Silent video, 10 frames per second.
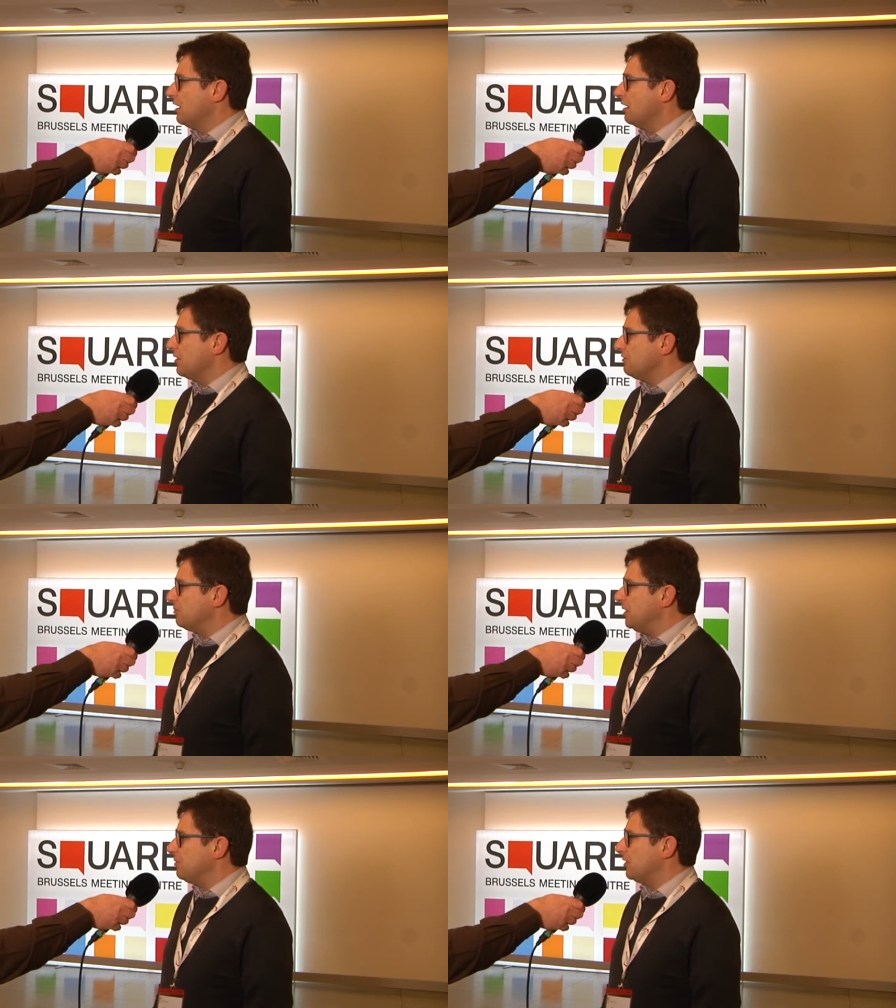A lot
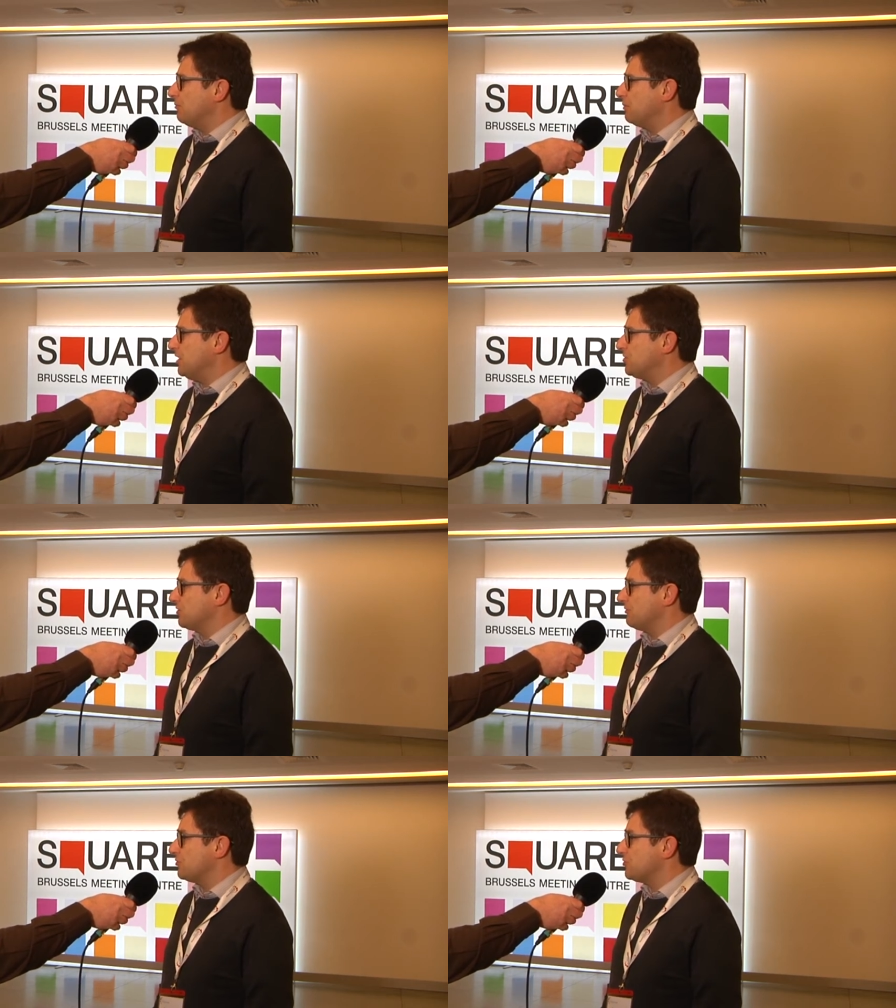of people and
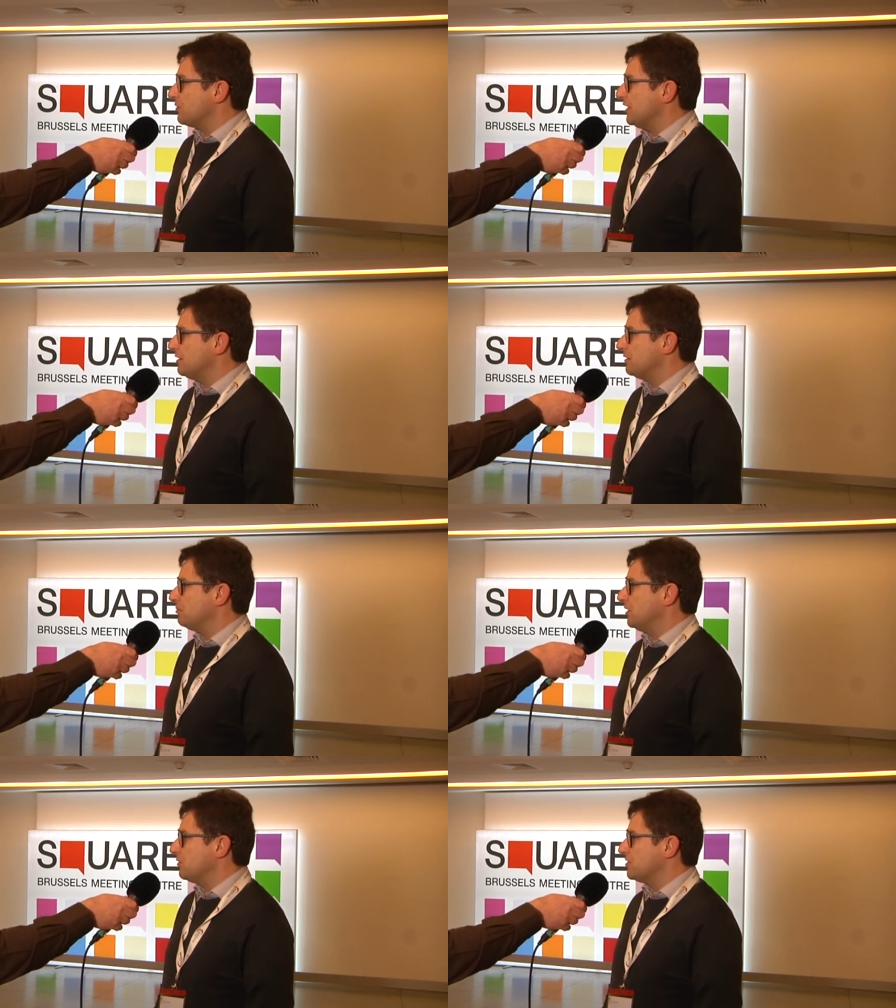patients are frustrated
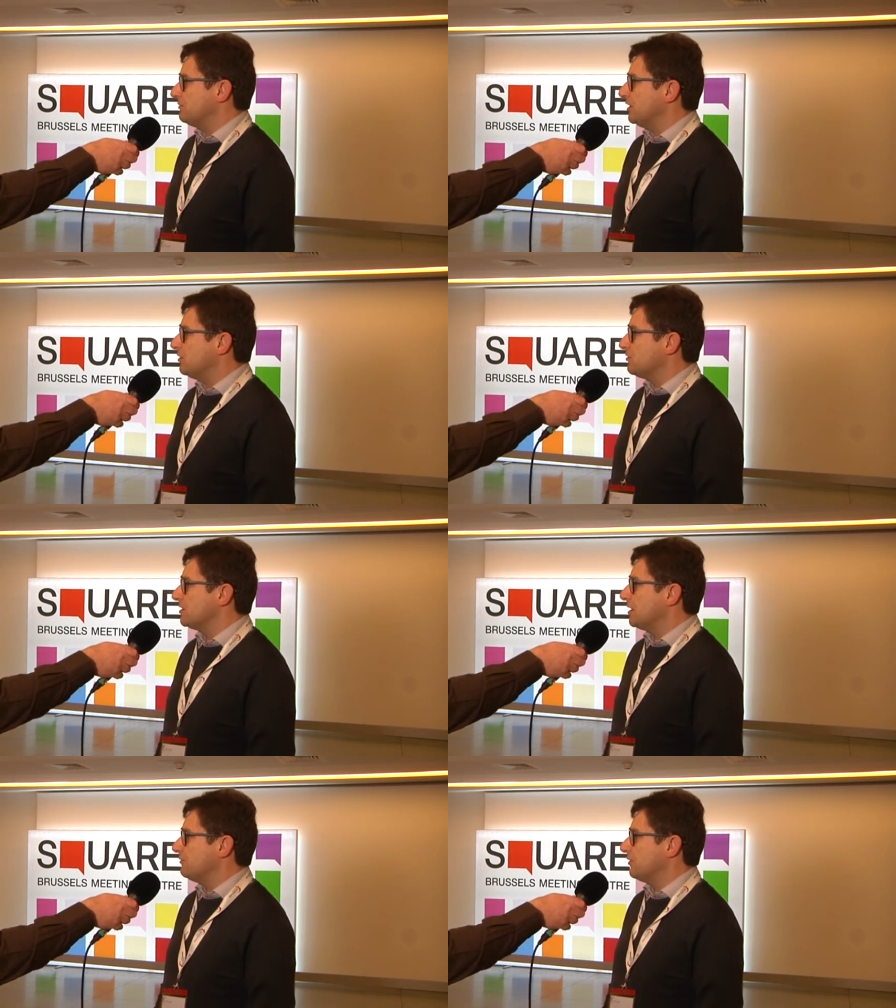because if they
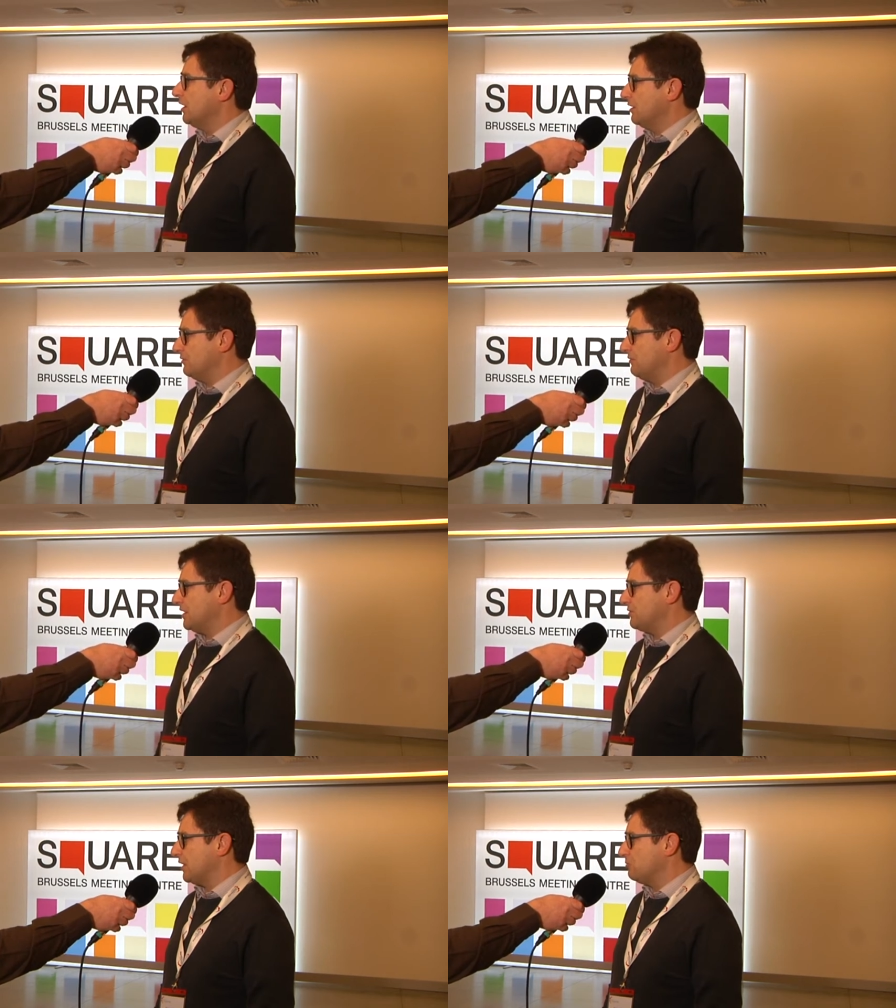don't have
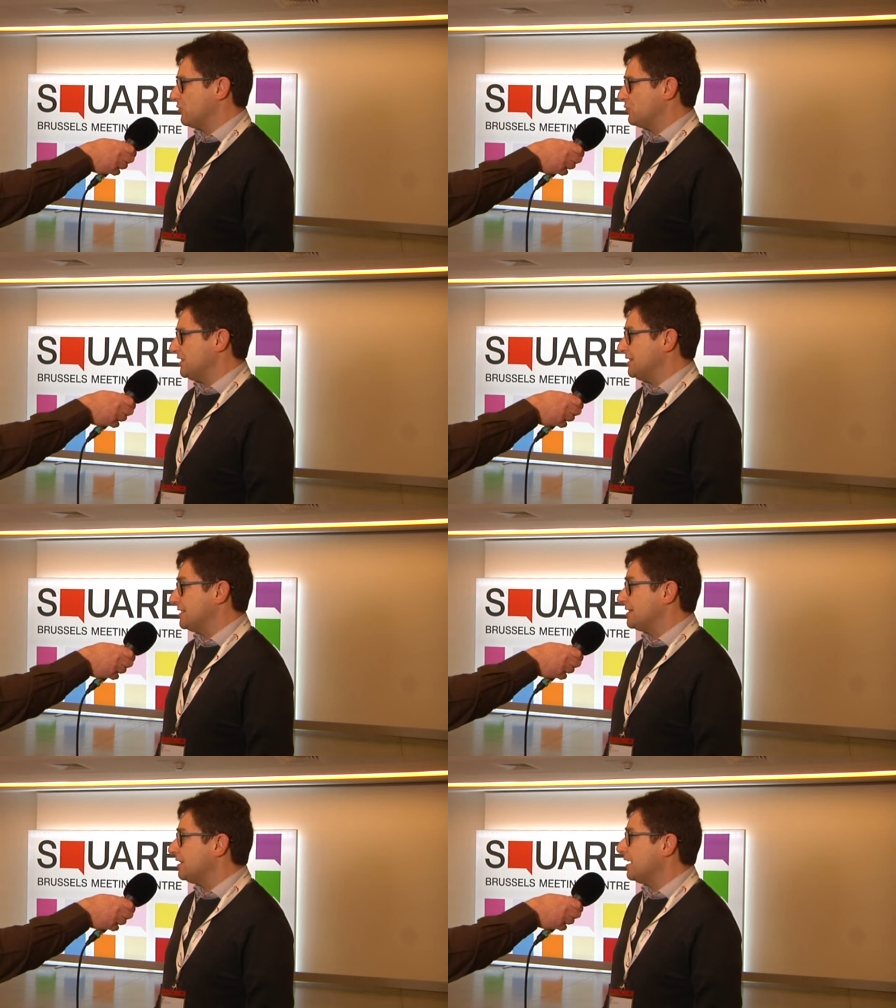advanced fibrosis, they
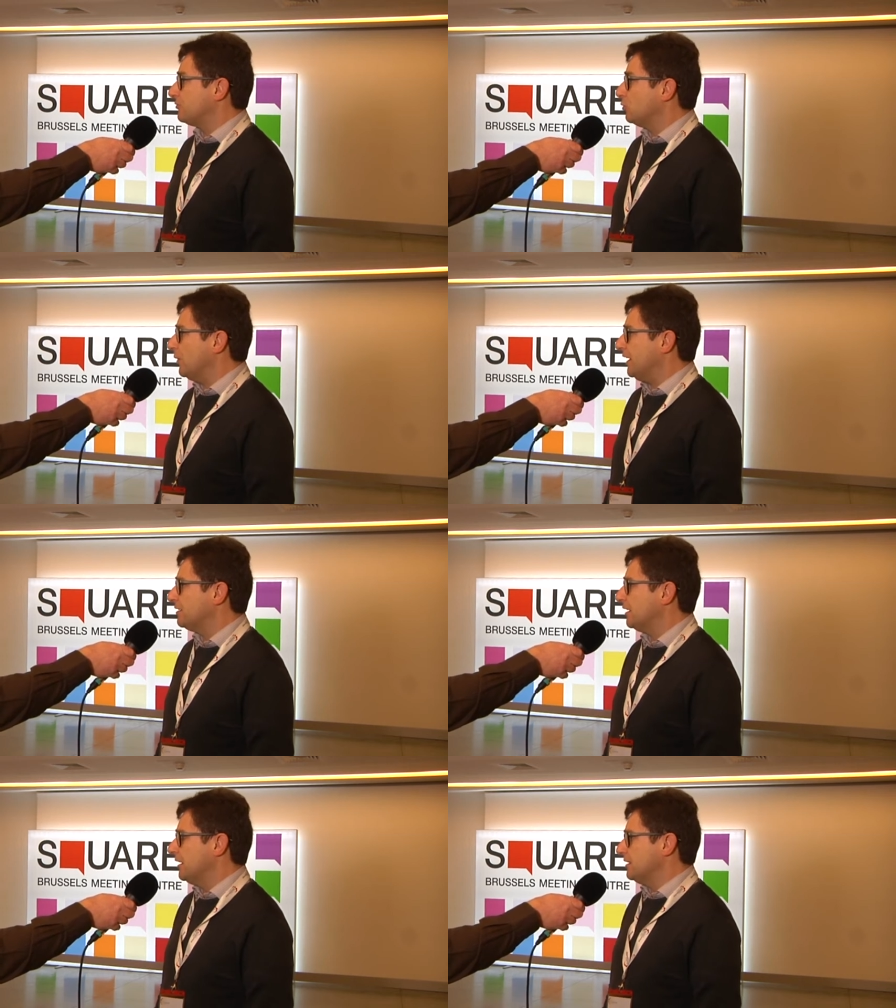still have to wait.